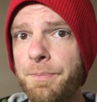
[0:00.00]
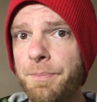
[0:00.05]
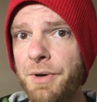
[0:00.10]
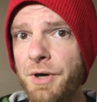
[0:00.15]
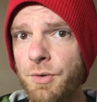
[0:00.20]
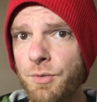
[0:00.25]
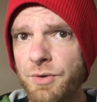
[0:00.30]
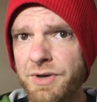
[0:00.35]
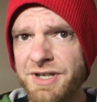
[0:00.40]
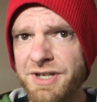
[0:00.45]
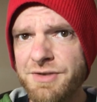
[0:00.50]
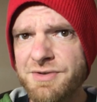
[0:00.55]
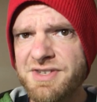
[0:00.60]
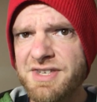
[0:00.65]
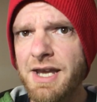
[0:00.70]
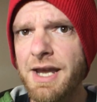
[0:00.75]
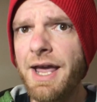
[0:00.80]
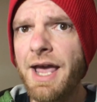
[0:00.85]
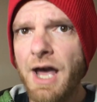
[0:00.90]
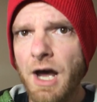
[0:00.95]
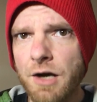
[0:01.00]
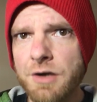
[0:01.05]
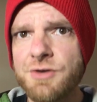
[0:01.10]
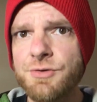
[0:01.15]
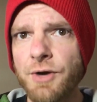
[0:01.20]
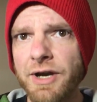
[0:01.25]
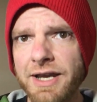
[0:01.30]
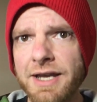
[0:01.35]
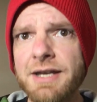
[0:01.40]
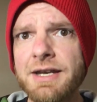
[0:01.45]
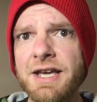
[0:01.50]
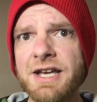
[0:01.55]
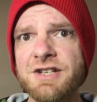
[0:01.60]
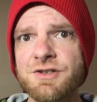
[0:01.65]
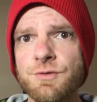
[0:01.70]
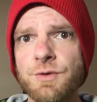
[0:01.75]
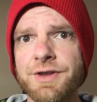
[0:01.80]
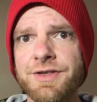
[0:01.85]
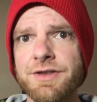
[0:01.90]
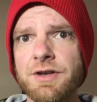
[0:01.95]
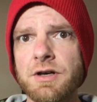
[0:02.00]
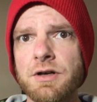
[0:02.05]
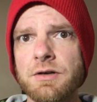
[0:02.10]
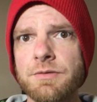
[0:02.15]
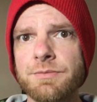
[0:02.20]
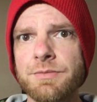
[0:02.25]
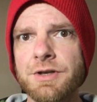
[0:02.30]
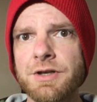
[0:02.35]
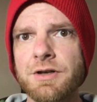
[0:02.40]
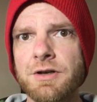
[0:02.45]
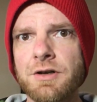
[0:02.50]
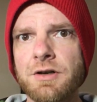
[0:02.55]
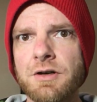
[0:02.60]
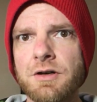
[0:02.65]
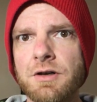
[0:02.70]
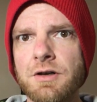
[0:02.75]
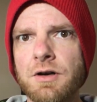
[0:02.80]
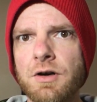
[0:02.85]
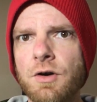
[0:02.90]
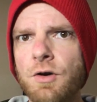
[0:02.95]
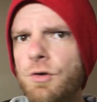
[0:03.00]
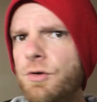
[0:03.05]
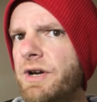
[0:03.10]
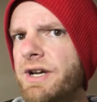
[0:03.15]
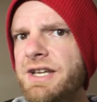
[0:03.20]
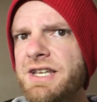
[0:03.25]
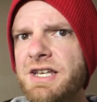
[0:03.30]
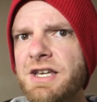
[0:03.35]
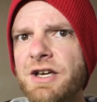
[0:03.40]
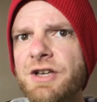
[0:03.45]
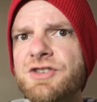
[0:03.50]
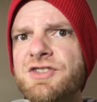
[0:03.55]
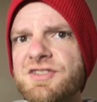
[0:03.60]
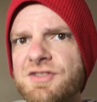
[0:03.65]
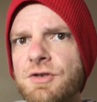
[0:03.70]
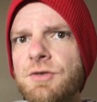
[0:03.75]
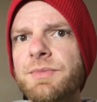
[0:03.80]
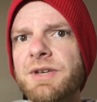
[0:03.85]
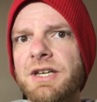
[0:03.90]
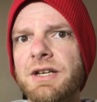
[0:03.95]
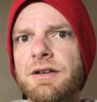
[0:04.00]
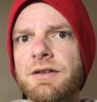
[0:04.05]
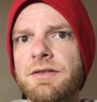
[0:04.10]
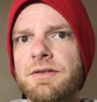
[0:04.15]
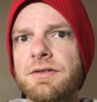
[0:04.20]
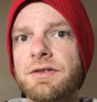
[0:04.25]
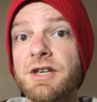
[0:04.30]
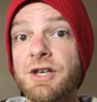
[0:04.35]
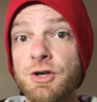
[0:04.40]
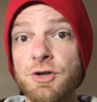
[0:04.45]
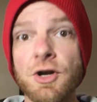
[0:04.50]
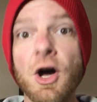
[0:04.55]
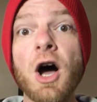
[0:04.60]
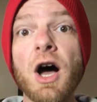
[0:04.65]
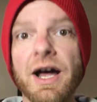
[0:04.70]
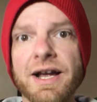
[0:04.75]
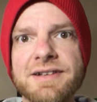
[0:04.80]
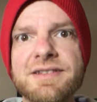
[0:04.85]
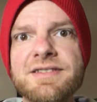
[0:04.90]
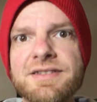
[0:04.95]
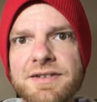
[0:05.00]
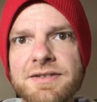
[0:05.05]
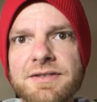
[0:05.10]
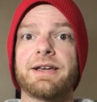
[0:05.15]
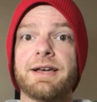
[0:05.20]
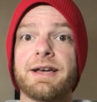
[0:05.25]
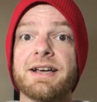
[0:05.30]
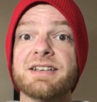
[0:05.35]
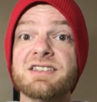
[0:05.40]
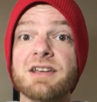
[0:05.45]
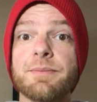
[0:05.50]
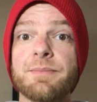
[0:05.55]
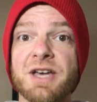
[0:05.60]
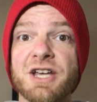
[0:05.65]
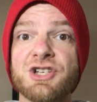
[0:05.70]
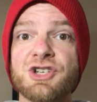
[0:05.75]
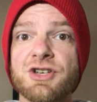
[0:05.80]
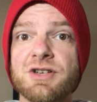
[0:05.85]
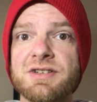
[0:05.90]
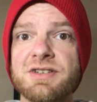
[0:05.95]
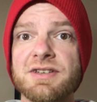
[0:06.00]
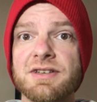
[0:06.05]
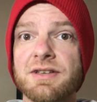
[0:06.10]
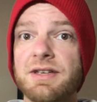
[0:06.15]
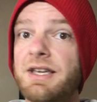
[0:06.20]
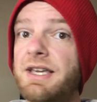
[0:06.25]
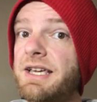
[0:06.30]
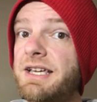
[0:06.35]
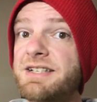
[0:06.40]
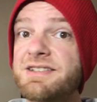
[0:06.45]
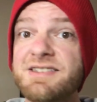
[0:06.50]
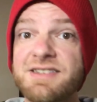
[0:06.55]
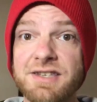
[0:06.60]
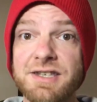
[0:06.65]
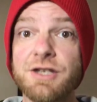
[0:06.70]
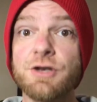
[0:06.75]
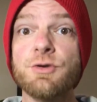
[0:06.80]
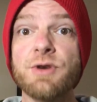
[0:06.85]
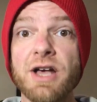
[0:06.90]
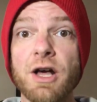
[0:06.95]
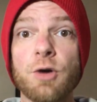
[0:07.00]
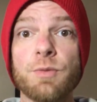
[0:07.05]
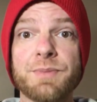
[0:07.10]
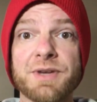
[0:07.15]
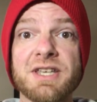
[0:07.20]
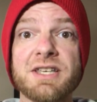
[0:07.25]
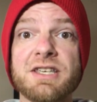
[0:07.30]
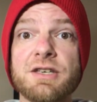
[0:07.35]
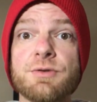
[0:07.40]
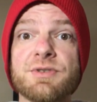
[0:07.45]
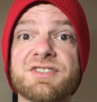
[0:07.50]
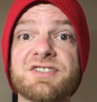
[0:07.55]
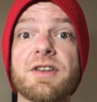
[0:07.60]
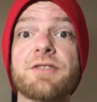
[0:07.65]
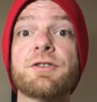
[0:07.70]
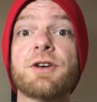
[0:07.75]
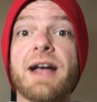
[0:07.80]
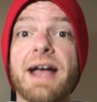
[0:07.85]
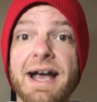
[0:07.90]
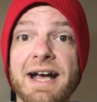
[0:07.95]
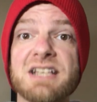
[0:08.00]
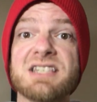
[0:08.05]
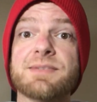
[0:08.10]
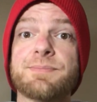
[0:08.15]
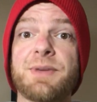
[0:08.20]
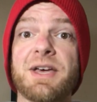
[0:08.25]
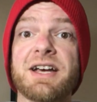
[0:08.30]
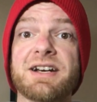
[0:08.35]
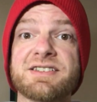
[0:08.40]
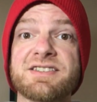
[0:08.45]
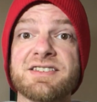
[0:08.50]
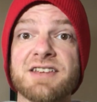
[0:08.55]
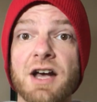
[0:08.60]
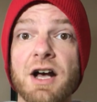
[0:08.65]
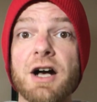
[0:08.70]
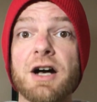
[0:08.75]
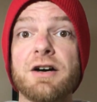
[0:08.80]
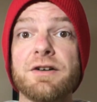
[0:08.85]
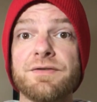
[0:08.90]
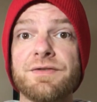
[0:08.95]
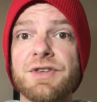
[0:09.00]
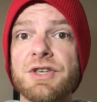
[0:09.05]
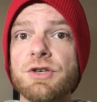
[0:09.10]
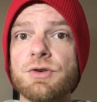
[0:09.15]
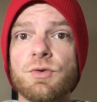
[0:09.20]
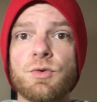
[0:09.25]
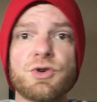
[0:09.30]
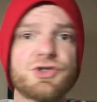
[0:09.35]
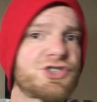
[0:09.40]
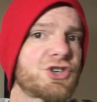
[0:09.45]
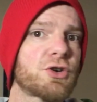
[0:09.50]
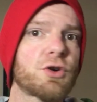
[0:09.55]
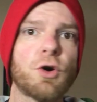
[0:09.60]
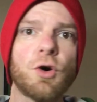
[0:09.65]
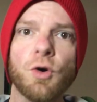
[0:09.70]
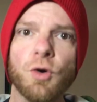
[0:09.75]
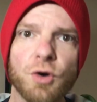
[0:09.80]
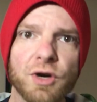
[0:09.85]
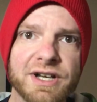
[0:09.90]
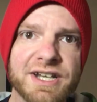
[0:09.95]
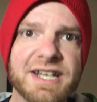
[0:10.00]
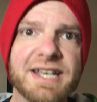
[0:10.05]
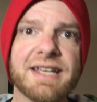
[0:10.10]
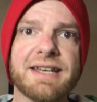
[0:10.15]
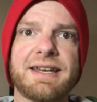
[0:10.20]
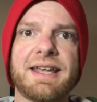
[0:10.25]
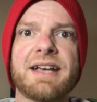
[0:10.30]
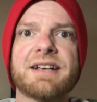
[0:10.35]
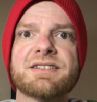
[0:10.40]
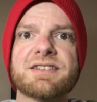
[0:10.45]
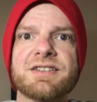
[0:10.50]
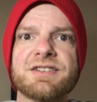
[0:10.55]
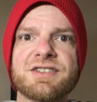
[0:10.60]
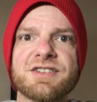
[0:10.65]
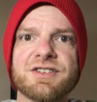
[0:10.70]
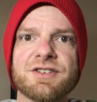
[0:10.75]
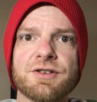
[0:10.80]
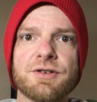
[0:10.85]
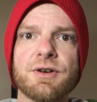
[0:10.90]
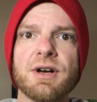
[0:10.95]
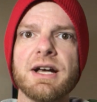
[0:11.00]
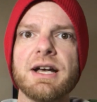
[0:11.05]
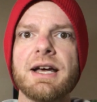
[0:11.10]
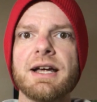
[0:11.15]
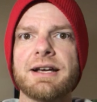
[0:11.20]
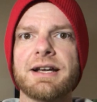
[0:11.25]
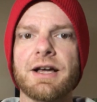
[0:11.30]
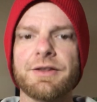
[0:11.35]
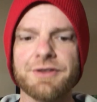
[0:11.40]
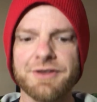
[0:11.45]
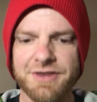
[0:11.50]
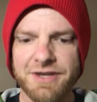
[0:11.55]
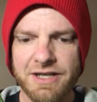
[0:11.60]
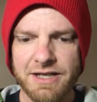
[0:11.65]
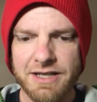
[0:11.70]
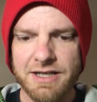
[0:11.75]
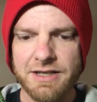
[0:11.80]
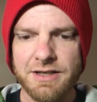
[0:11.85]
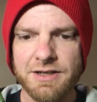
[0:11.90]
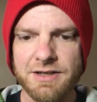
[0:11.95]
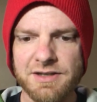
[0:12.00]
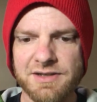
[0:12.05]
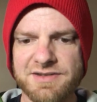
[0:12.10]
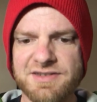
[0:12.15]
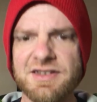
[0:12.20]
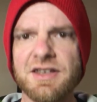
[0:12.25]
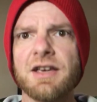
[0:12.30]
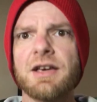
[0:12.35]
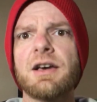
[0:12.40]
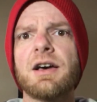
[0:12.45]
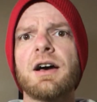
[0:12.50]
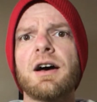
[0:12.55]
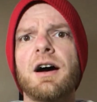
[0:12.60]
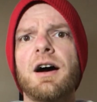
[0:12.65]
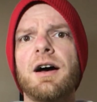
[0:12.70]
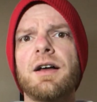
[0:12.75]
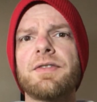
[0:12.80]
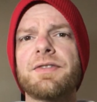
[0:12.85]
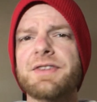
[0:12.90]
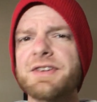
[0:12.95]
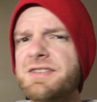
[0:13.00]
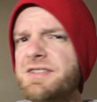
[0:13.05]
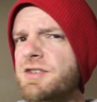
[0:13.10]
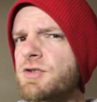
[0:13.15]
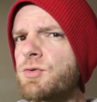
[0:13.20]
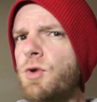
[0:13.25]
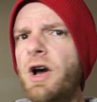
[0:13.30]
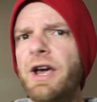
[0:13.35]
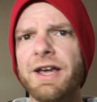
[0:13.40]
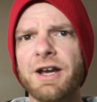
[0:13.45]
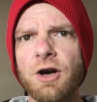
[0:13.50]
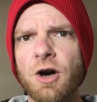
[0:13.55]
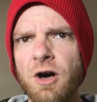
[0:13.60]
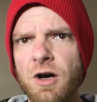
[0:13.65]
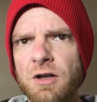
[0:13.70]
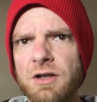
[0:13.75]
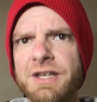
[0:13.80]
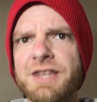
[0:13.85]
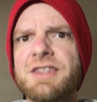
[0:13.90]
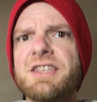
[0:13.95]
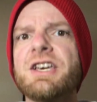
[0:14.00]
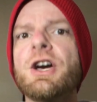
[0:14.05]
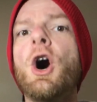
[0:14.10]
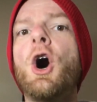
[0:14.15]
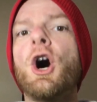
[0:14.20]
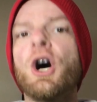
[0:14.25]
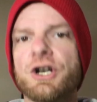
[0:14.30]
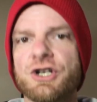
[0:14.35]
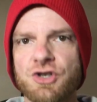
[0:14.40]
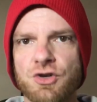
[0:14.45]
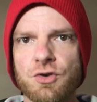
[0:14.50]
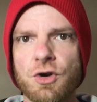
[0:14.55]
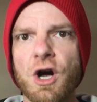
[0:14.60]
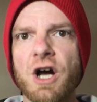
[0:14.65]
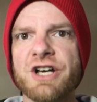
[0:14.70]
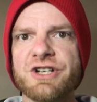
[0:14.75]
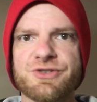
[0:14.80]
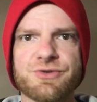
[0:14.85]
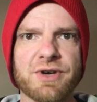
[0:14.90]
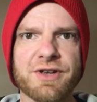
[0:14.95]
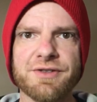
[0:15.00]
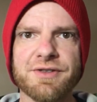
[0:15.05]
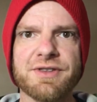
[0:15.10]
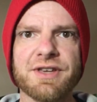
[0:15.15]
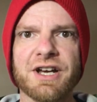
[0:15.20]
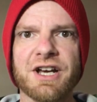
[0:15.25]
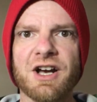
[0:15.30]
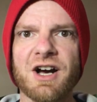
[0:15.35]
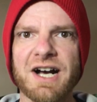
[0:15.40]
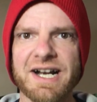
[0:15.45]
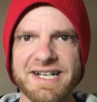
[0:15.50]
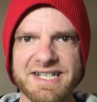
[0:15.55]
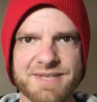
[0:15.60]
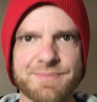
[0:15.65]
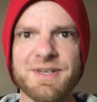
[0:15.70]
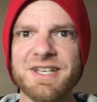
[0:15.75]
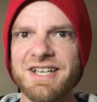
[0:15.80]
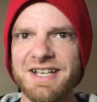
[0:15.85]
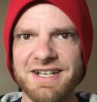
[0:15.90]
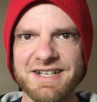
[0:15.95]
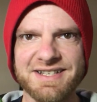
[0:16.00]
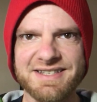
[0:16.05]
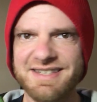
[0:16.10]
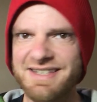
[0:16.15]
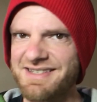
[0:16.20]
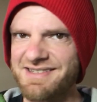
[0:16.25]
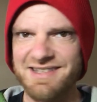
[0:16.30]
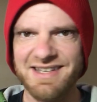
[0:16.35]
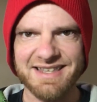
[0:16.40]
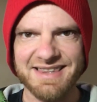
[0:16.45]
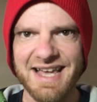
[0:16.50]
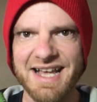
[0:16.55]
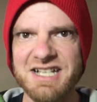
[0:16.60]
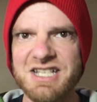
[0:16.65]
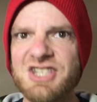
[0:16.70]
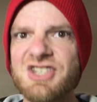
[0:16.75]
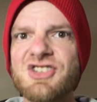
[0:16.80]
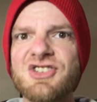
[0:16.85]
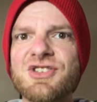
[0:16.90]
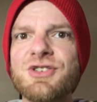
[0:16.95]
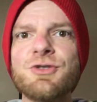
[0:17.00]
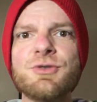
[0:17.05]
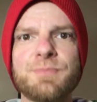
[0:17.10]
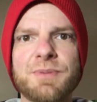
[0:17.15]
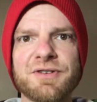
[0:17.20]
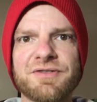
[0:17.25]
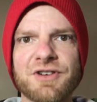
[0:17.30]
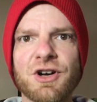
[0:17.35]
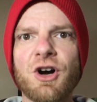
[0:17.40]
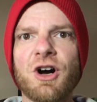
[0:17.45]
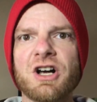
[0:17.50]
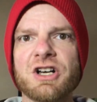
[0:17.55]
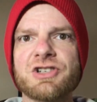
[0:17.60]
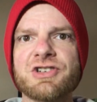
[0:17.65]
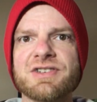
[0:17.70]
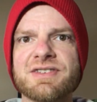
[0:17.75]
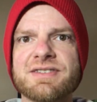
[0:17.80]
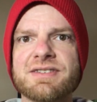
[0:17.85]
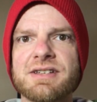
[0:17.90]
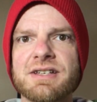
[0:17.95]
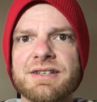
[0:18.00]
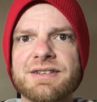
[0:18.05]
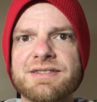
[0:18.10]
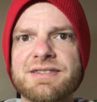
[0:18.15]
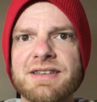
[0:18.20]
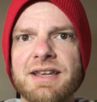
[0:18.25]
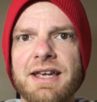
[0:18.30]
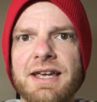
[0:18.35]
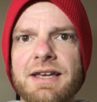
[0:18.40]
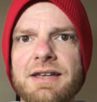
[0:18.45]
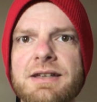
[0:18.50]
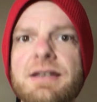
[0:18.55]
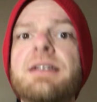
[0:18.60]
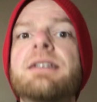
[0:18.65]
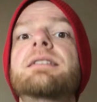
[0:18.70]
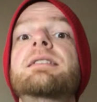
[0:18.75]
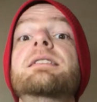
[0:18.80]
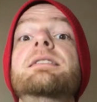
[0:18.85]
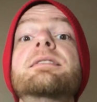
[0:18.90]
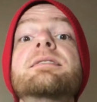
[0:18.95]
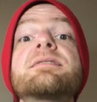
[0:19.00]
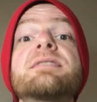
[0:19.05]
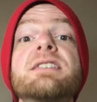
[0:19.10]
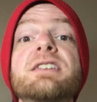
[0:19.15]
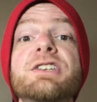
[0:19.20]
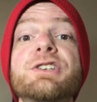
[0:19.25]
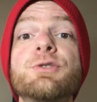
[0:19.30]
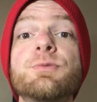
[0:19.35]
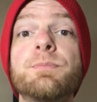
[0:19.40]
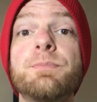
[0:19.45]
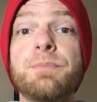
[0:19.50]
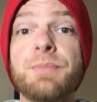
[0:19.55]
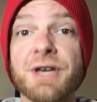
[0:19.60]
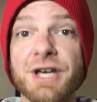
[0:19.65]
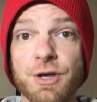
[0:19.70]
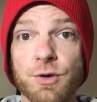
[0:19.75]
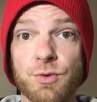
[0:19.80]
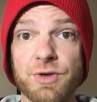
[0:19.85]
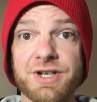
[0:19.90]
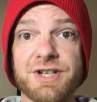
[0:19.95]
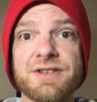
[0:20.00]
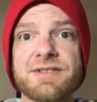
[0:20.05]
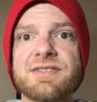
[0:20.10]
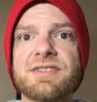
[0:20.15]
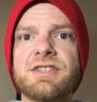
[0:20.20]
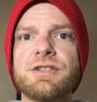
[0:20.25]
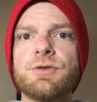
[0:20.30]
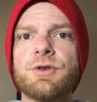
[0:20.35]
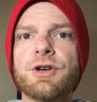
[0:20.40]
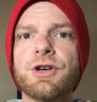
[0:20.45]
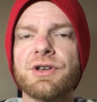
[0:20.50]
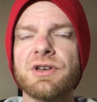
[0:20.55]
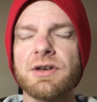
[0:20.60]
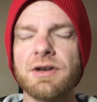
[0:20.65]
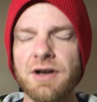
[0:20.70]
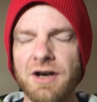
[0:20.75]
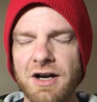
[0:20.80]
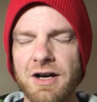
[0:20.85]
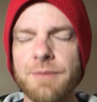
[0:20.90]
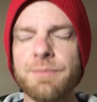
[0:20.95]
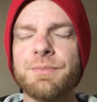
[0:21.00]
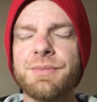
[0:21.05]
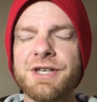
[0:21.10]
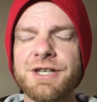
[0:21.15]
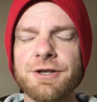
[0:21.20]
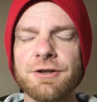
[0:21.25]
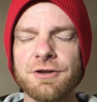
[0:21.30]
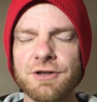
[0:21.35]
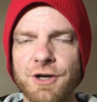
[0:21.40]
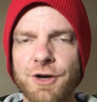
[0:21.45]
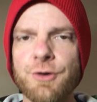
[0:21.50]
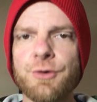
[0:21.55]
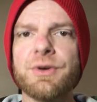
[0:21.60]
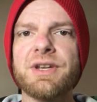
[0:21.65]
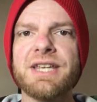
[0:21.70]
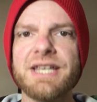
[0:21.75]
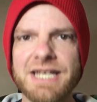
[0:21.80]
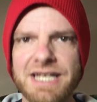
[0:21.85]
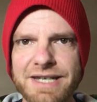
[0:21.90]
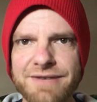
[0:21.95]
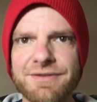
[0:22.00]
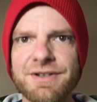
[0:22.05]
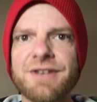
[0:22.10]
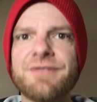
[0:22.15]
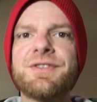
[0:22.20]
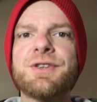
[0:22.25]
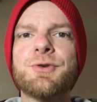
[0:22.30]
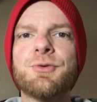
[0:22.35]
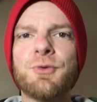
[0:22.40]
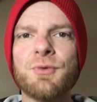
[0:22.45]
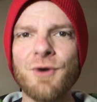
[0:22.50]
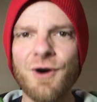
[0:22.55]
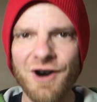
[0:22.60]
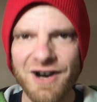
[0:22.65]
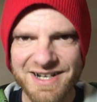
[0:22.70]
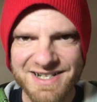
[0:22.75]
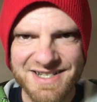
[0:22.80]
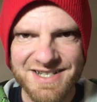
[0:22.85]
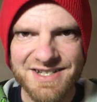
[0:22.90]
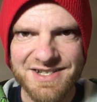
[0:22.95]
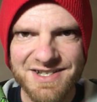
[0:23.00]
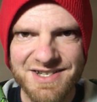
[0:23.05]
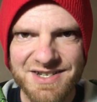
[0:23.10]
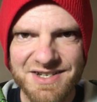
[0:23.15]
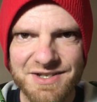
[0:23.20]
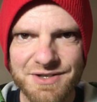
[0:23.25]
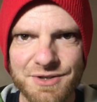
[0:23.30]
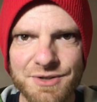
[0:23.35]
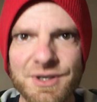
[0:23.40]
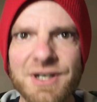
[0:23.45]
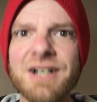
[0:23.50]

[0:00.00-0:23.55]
But when you say, how do I connect with them, you're already assuming that you're not. As I mentioned, it's you helping you. It's other aspects of you which you're already connected to. Now, the thing is, this is why I call it the entourage rather than guides, because it's like that soup of consciousness and it is ubiquitous. You could not be alone even if you wanted to.